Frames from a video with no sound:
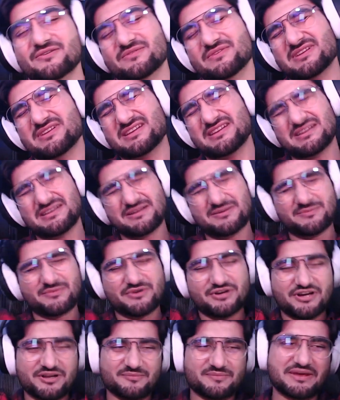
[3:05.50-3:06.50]
Come
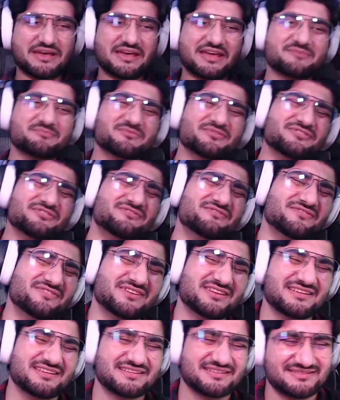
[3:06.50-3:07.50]
on, man,
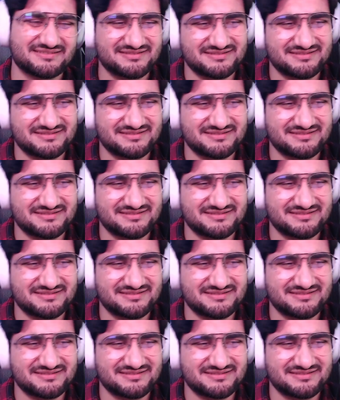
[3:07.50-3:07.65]
movie.